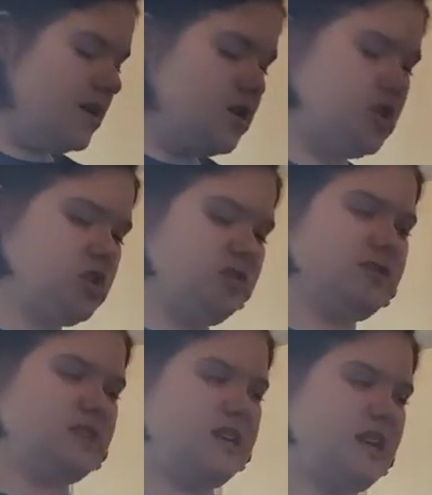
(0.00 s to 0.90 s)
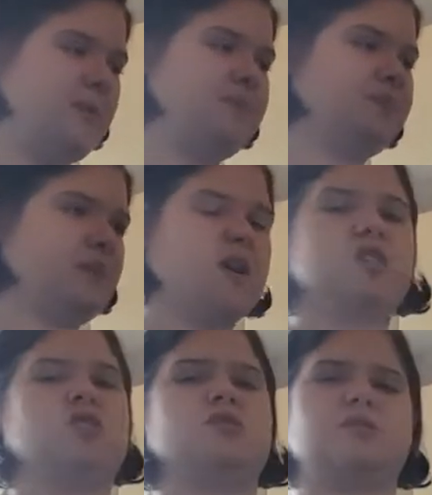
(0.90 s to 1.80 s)
Just obviously make
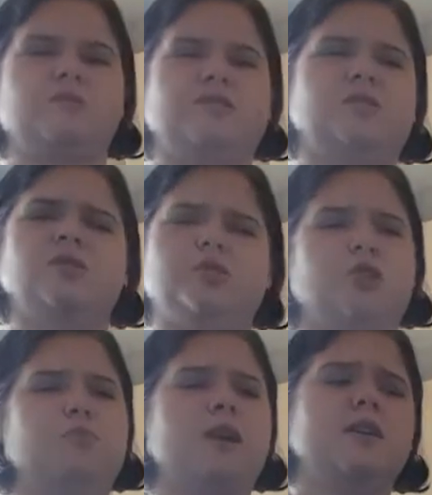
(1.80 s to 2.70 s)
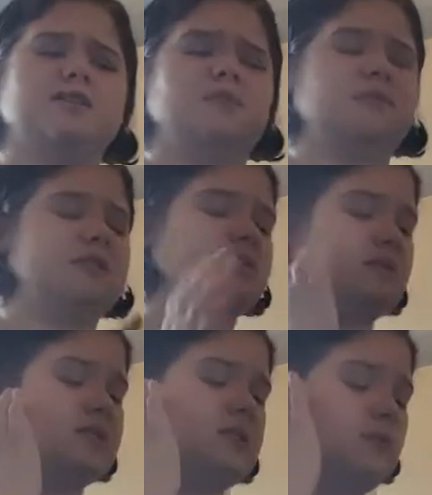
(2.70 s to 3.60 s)
sure some of it's not too brown and some of it's
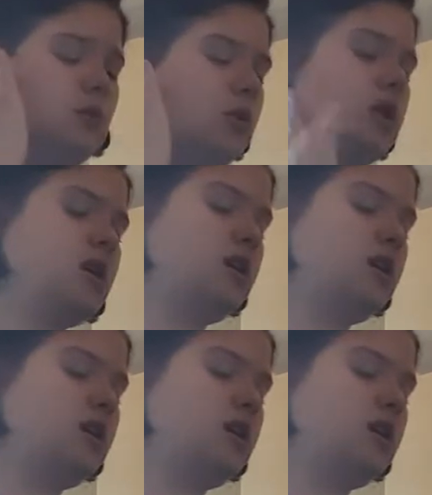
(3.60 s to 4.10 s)
obviously more